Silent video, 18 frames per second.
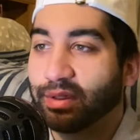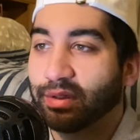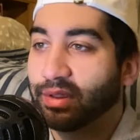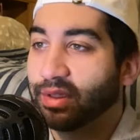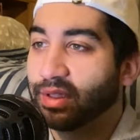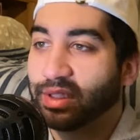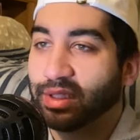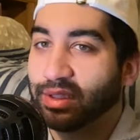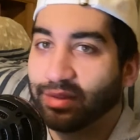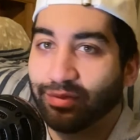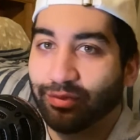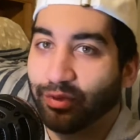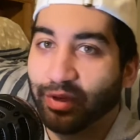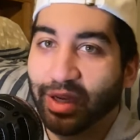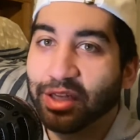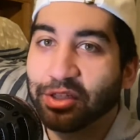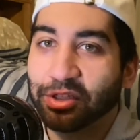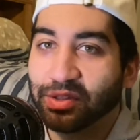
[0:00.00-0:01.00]
in
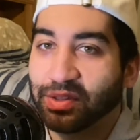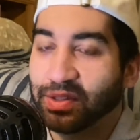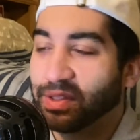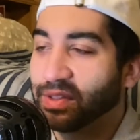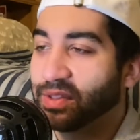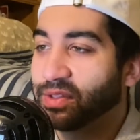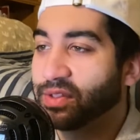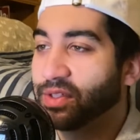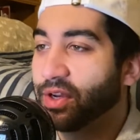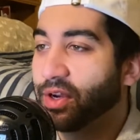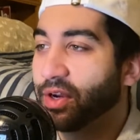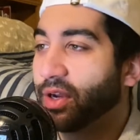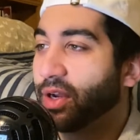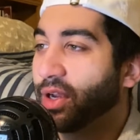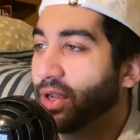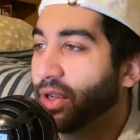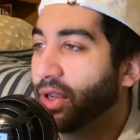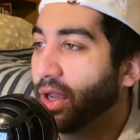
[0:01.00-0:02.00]
free agency this year.
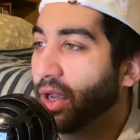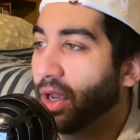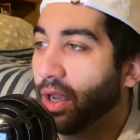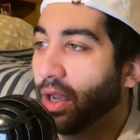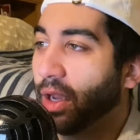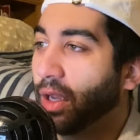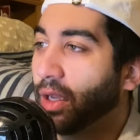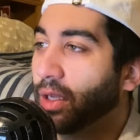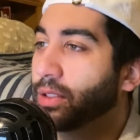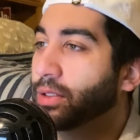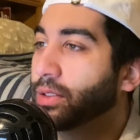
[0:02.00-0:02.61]
Uh,